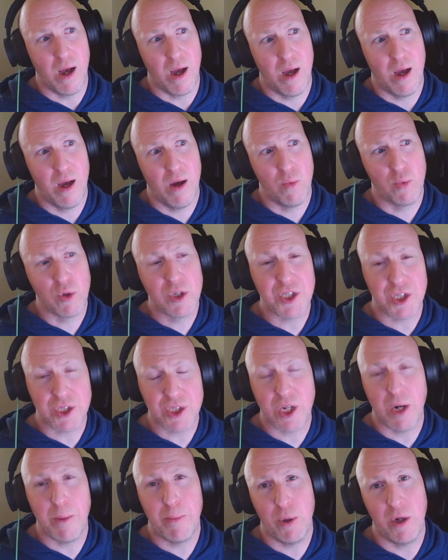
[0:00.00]
We're just
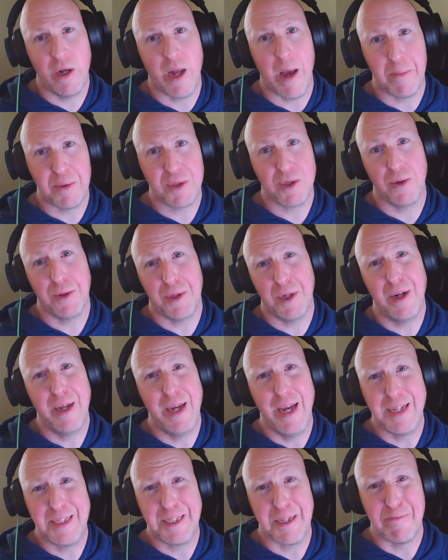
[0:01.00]
going to put episode
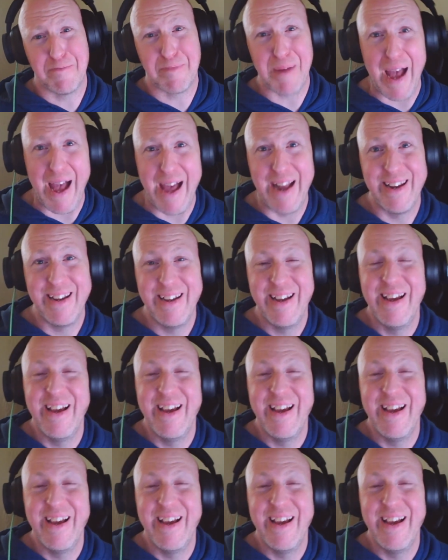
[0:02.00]
38 to bed.